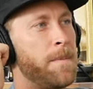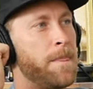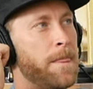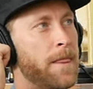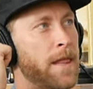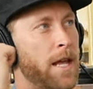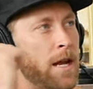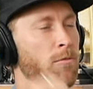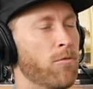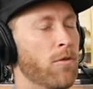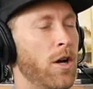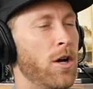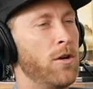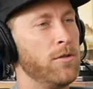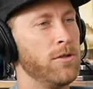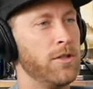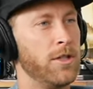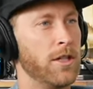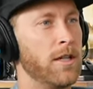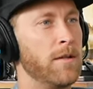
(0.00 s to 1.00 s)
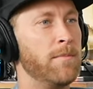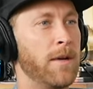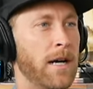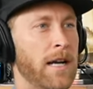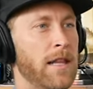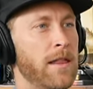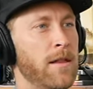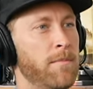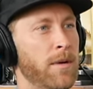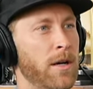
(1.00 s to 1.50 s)
they rode good
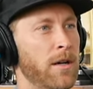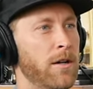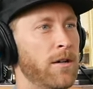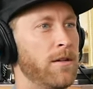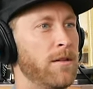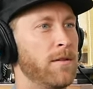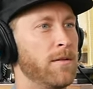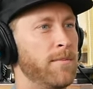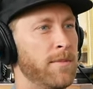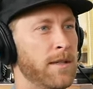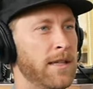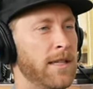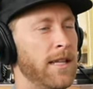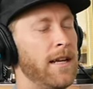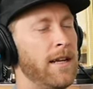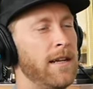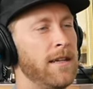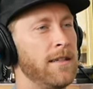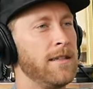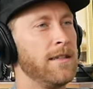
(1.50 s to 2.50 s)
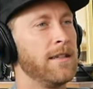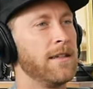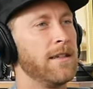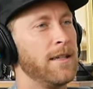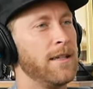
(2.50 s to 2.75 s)
behind the boat, but they,